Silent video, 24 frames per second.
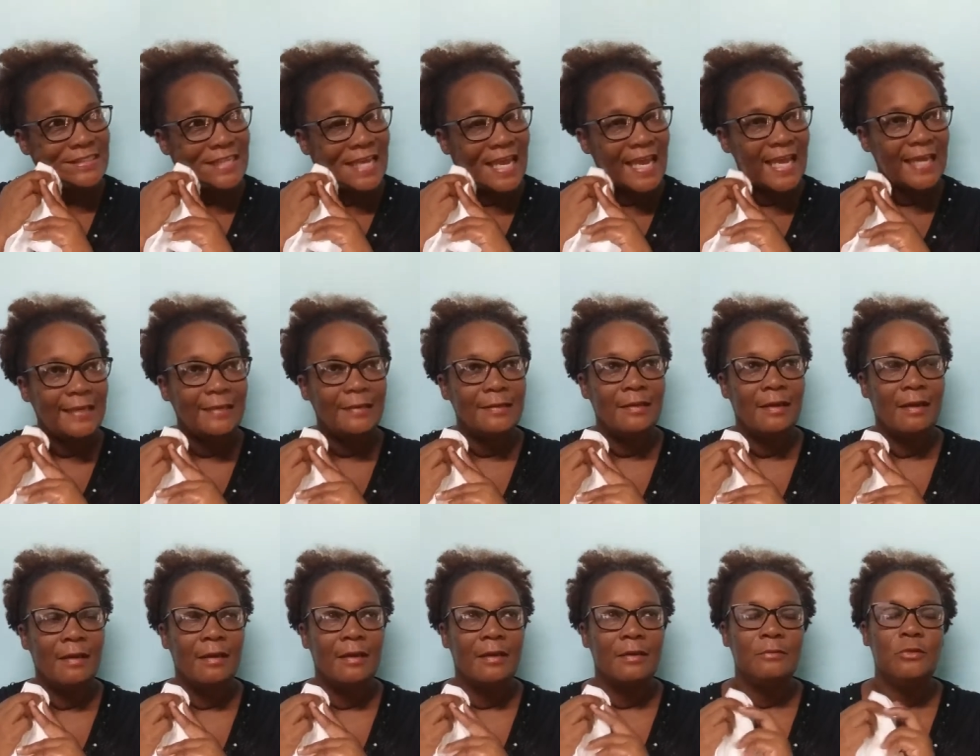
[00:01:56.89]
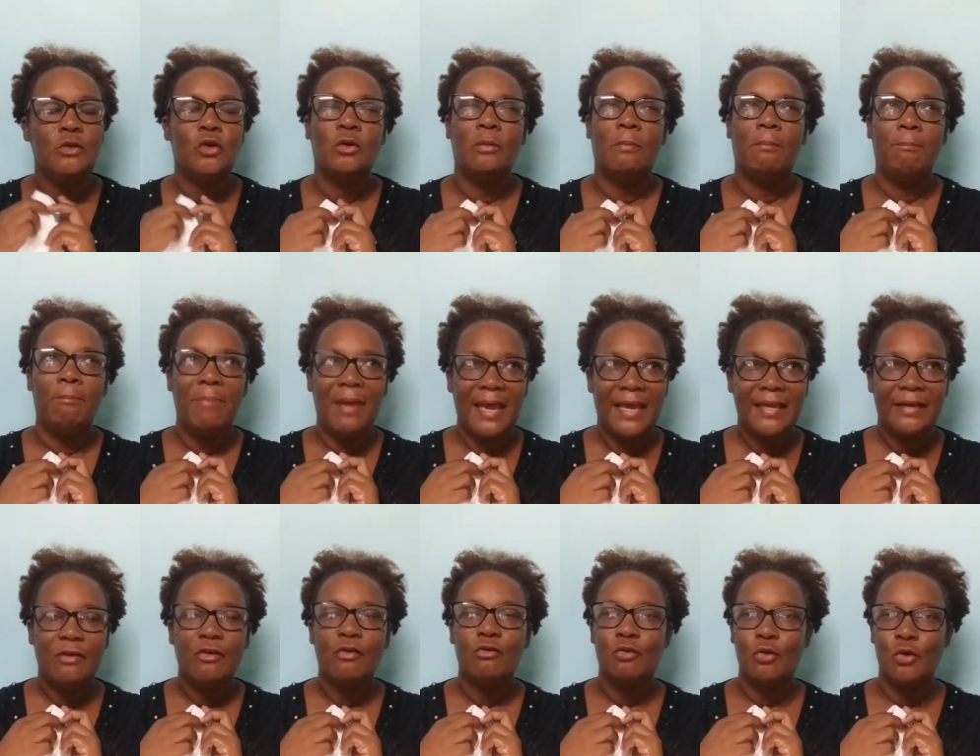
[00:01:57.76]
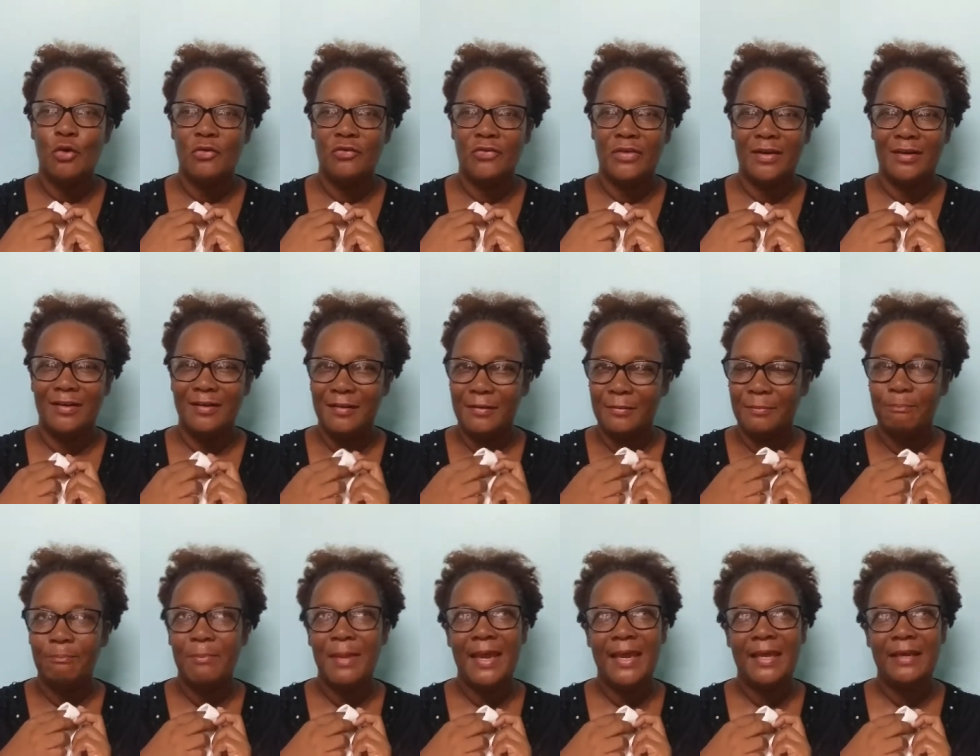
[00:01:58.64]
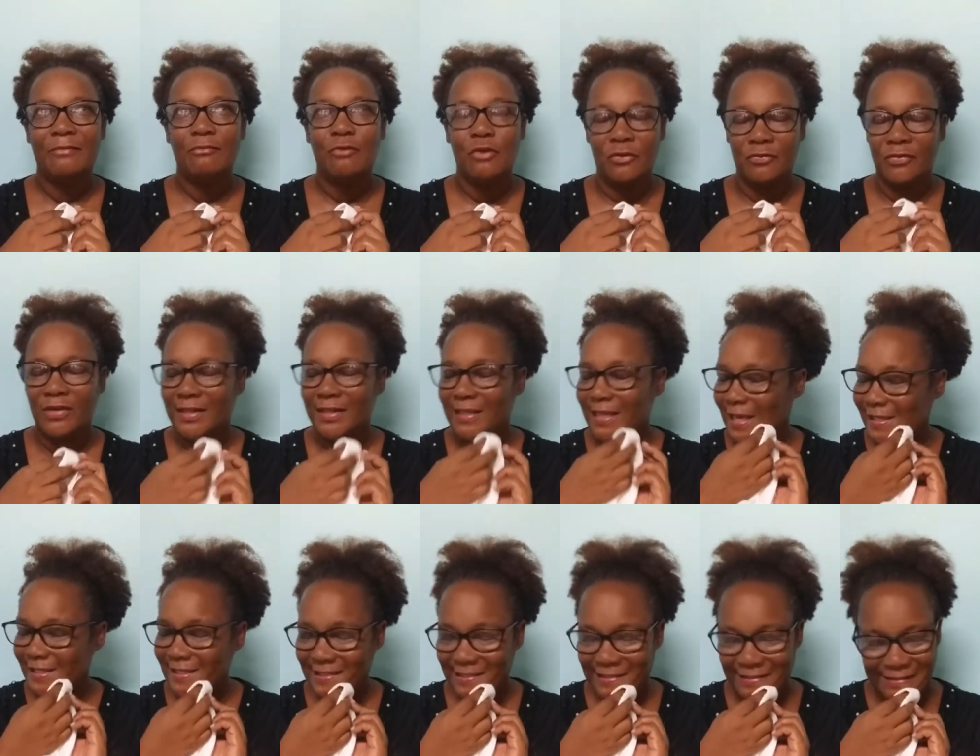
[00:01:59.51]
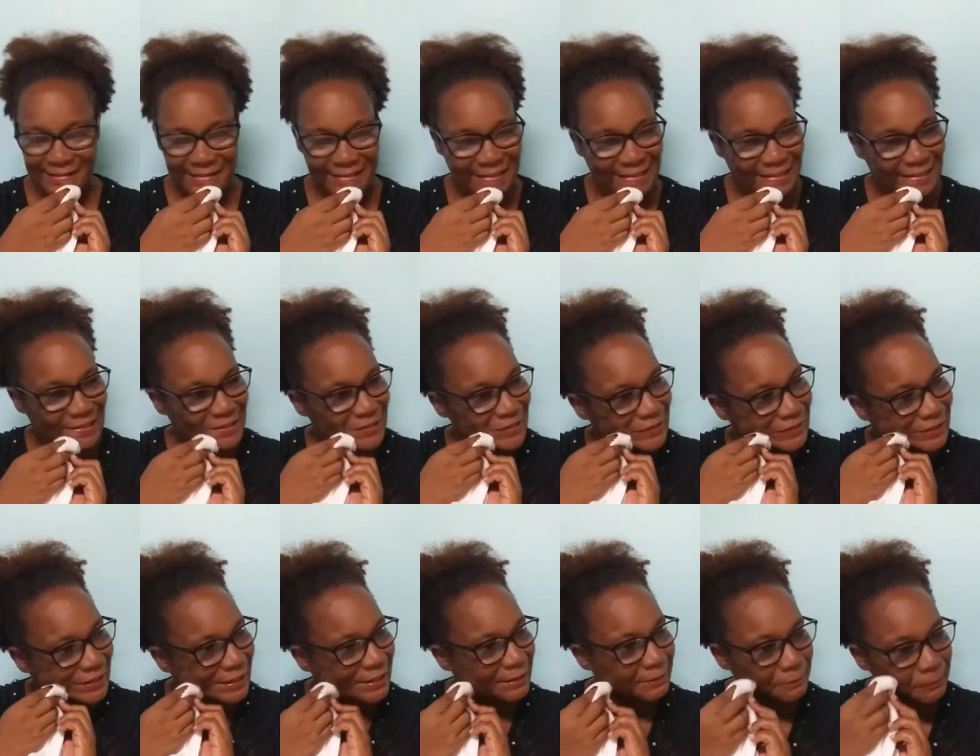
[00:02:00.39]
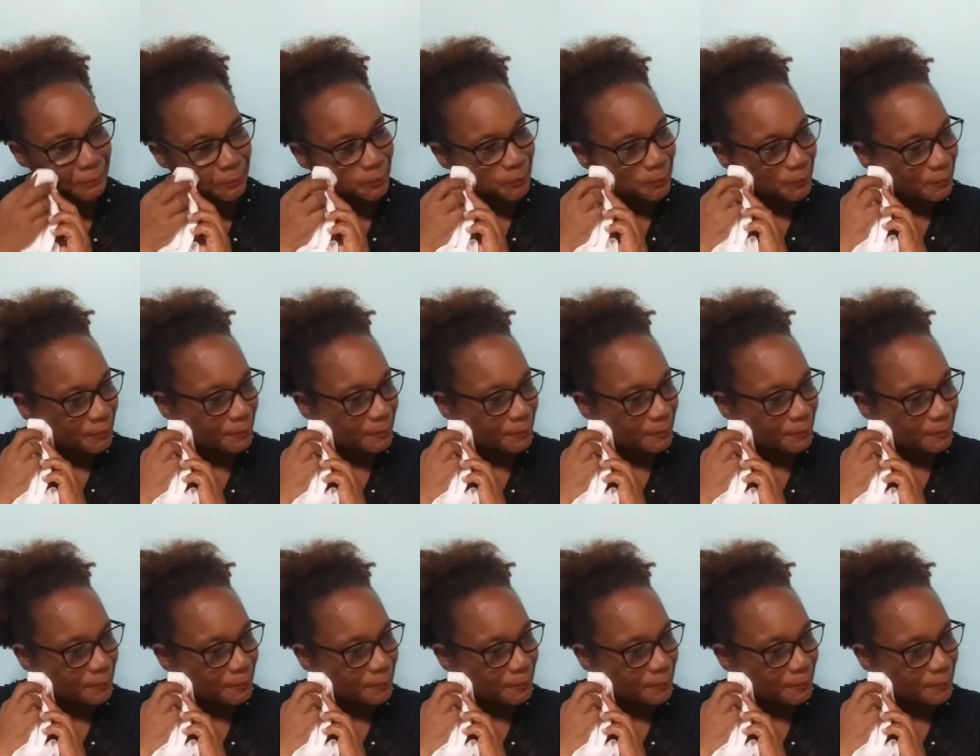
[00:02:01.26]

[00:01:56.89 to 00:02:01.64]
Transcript: Dan, no, Ben Rover, Ben Rover, yes, okay.